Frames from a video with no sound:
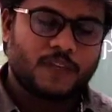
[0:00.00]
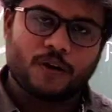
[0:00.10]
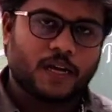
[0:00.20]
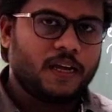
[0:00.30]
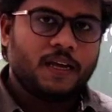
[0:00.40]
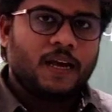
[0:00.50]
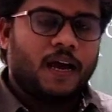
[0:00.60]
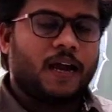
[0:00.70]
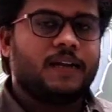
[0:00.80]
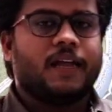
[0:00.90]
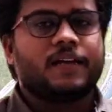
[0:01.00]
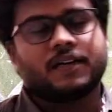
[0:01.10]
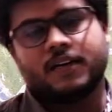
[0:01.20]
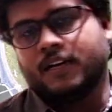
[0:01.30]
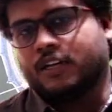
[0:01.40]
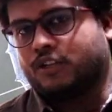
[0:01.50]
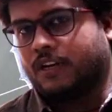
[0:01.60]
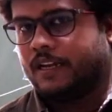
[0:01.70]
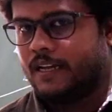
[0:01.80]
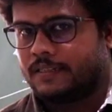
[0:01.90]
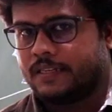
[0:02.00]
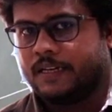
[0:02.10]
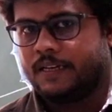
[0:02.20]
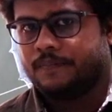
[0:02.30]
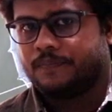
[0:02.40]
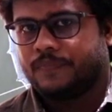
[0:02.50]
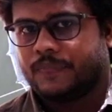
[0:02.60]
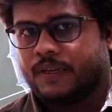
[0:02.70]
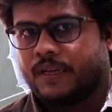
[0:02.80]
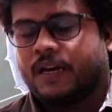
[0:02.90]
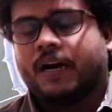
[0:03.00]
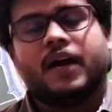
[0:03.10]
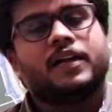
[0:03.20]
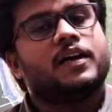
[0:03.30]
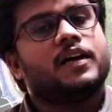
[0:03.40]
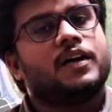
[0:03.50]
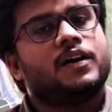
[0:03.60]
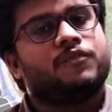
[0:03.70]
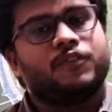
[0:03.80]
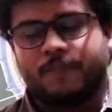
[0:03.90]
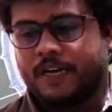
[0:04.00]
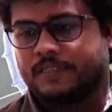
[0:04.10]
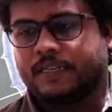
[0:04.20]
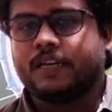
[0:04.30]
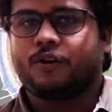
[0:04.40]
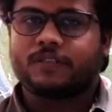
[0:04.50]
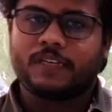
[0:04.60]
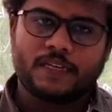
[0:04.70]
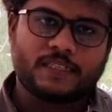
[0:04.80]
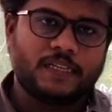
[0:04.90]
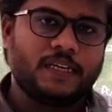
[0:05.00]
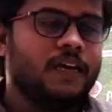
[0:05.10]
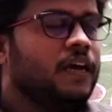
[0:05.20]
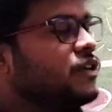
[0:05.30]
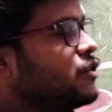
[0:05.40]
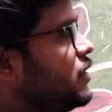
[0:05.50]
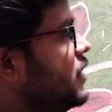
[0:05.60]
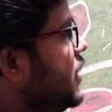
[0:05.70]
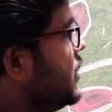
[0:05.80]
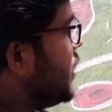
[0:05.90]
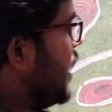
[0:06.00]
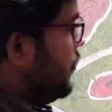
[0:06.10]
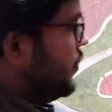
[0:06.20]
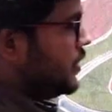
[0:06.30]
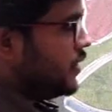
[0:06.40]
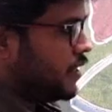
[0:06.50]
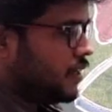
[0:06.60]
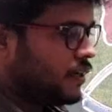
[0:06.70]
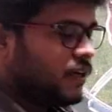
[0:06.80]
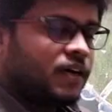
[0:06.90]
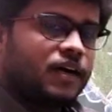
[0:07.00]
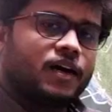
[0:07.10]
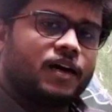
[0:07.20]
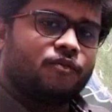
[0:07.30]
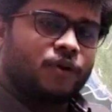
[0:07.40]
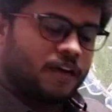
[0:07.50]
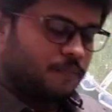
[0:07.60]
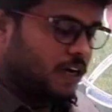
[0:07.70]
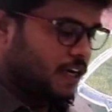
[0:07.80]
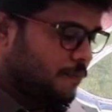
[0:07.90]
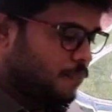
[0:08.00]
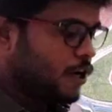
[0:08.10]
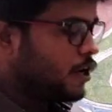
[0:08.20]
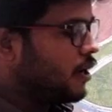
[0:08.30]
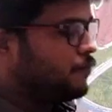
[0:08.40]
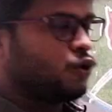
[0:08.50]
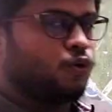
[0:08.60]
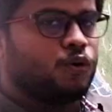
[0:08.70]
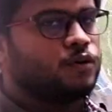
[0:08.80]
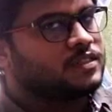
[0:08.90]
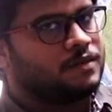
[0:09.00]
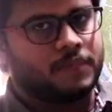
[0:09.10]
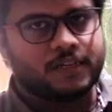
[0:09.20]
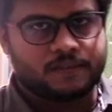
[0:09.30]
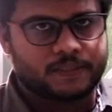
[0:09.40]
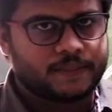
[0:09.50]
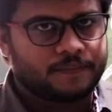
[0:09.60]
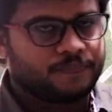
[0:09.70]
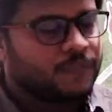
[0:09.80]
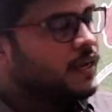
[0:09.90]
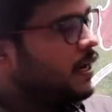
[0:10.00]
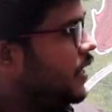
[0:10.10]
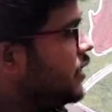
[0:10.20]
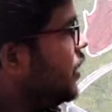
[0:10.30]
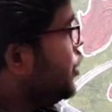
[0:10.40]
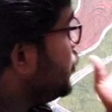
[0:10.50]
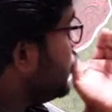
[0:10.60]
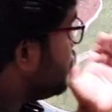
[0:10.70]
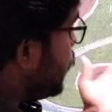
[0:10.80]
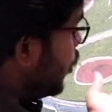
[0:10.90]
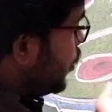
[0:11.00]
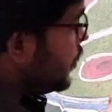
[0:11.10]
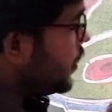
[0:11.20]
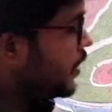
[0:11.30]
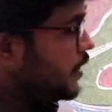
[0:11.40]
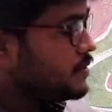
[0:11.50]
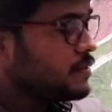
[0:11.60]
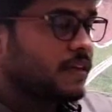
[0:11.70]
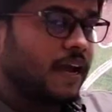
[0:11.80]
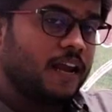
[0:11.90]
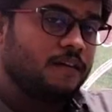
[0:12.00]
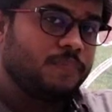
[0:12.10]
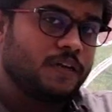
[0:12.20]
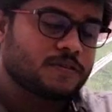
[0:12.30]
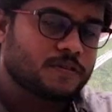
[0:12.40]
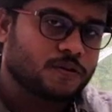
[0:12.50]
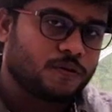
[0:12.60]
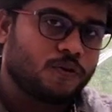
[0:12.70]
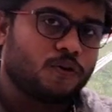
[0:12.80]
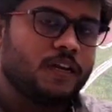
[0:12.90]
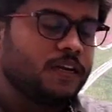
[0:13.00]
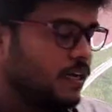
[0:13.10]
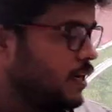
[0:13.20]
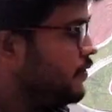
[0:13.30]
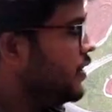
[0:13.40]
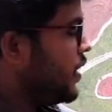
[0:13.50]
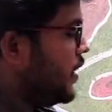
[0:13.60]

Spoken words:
Okay, and like solanaceae and fabaceae, rosaceae, so these having the viability period up to some months. And these pollen grains can be stored in liquid